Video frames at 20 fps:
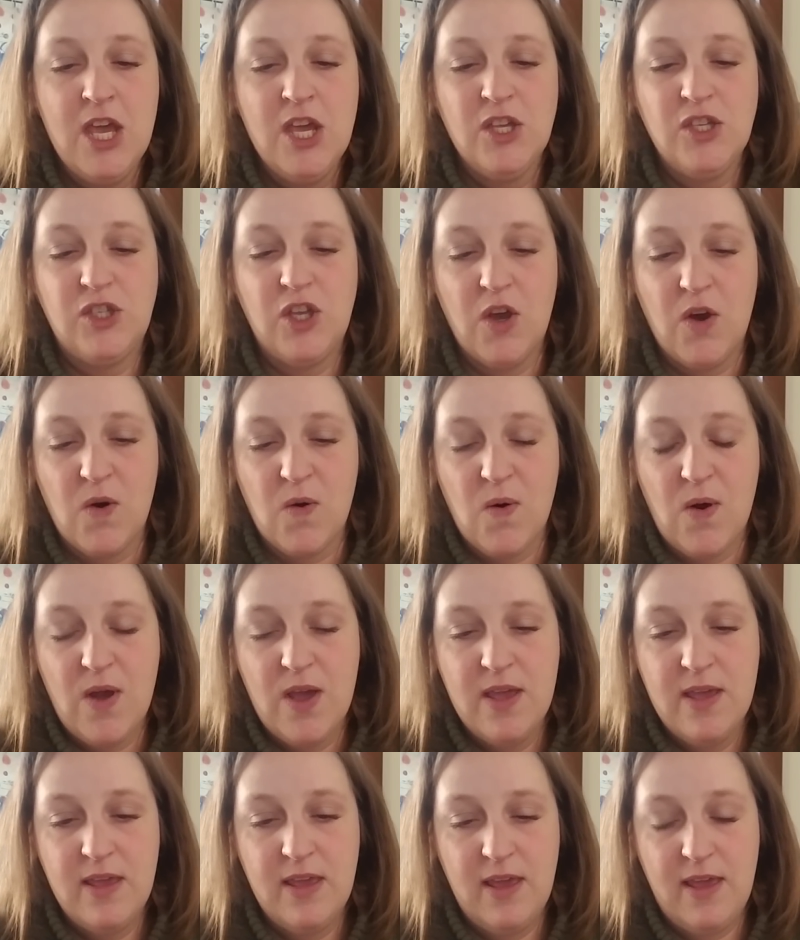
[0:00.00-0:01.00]
So
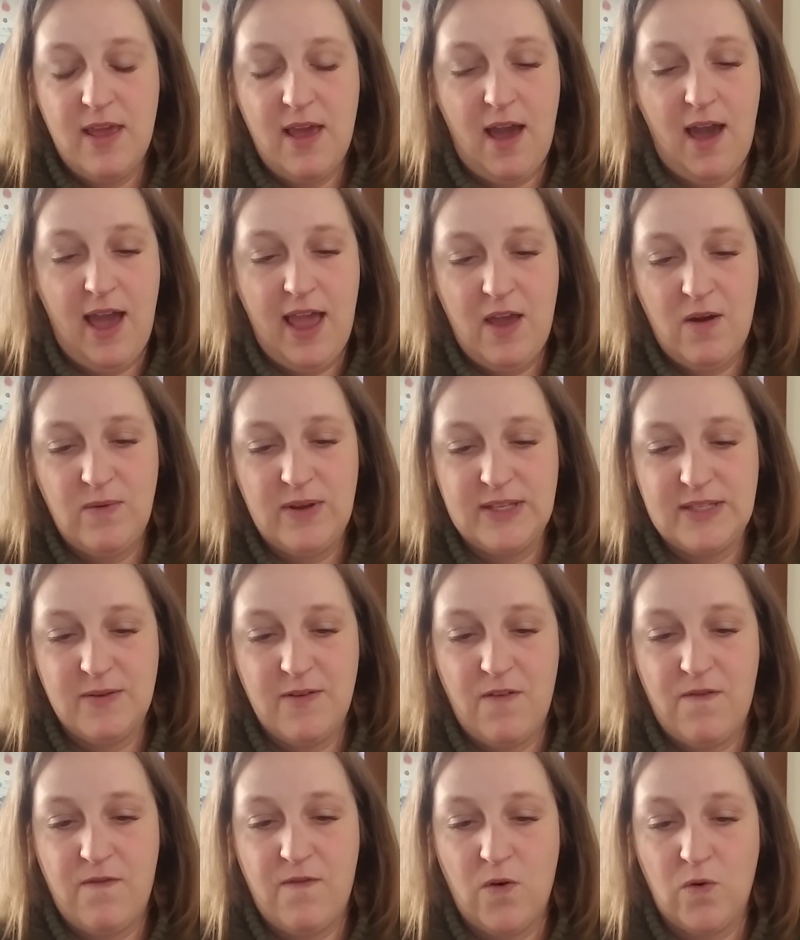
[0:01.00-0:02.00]
I always
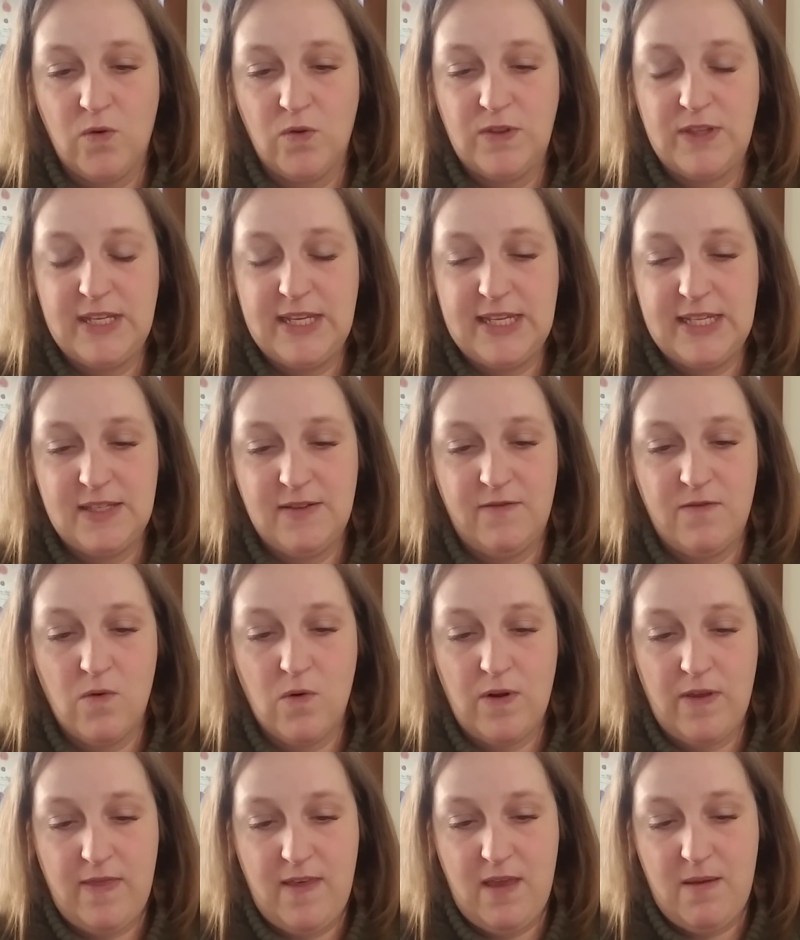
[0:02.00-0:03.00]
fold these
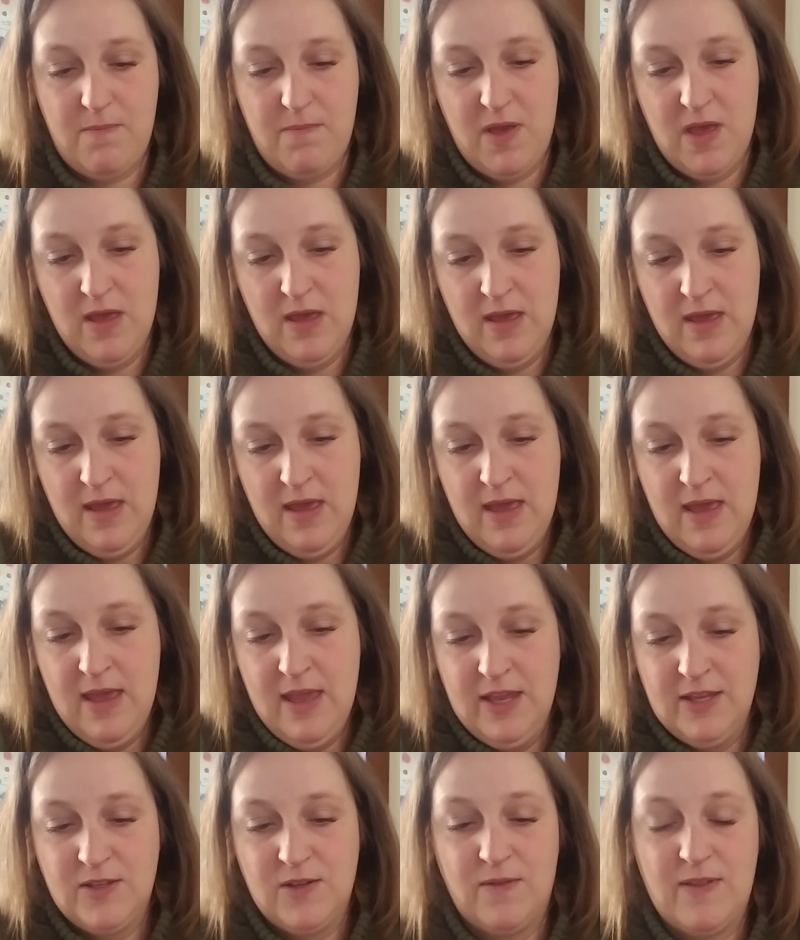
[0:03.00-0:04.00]
for them
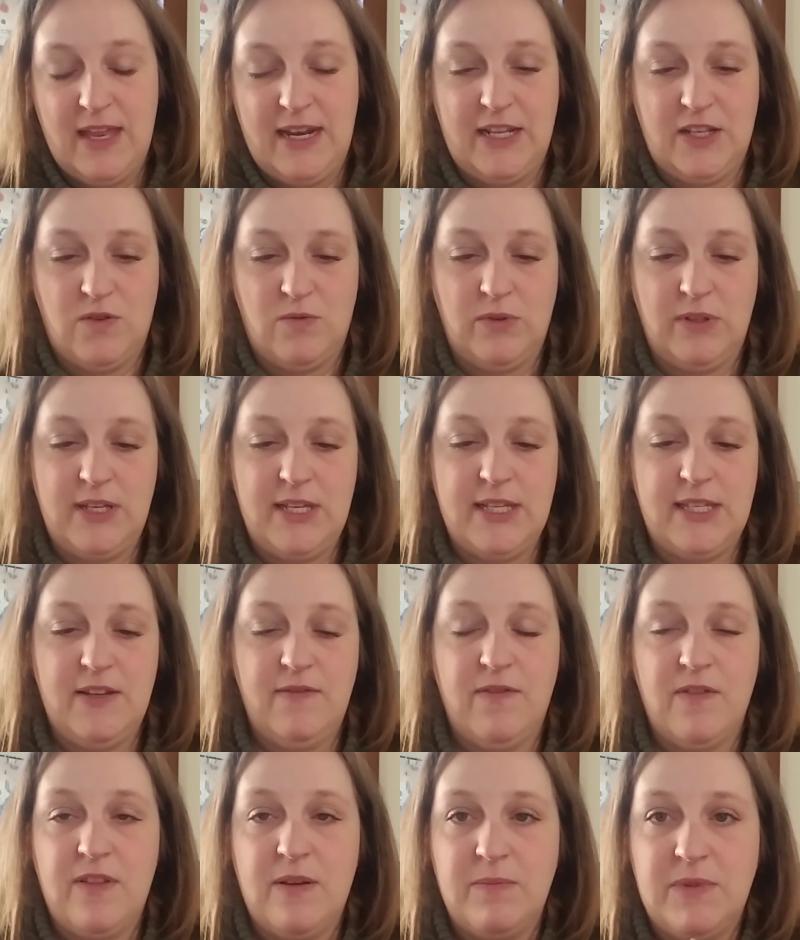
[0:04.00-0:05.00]
so that it's really easy
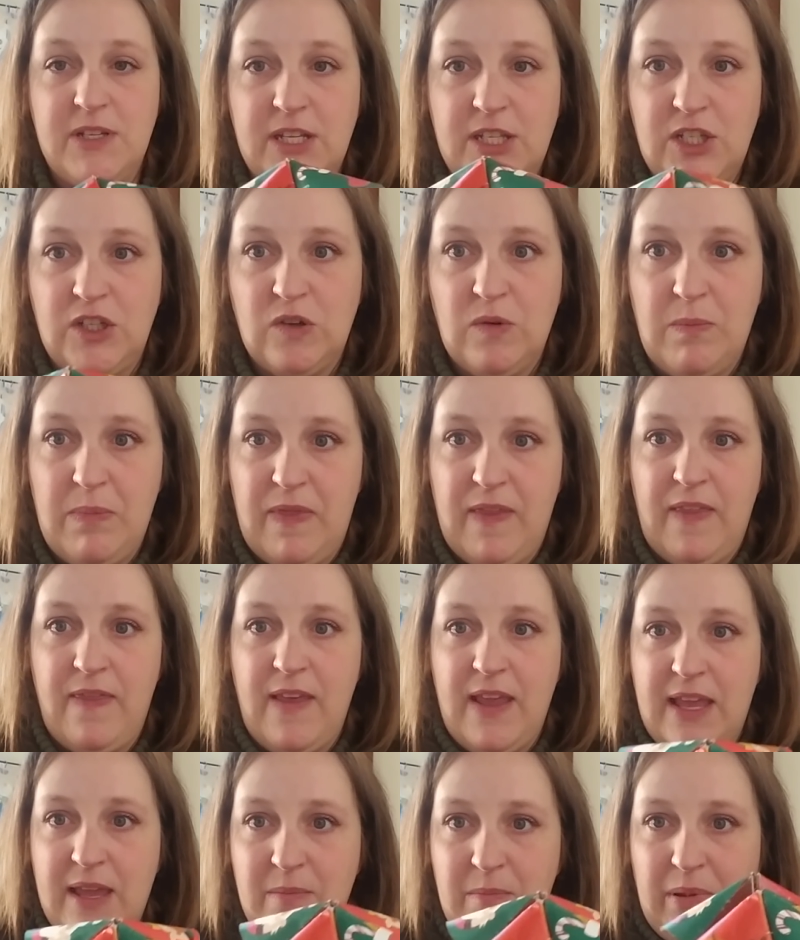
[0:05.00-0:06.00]
for them to do. then they
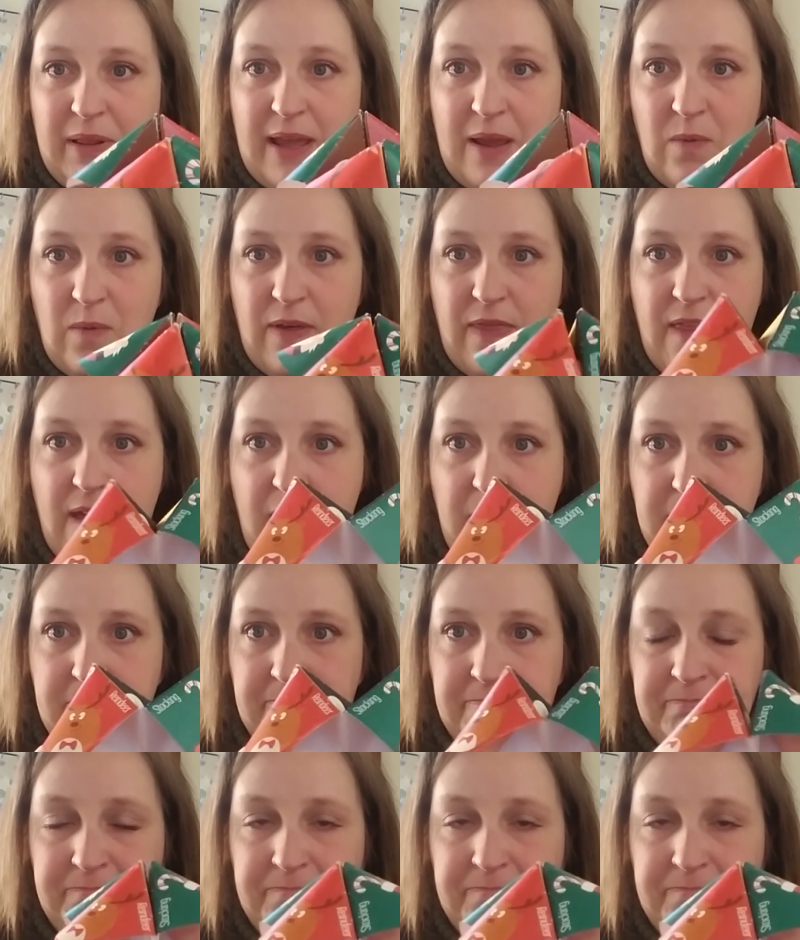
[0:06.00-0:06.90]
can play with them.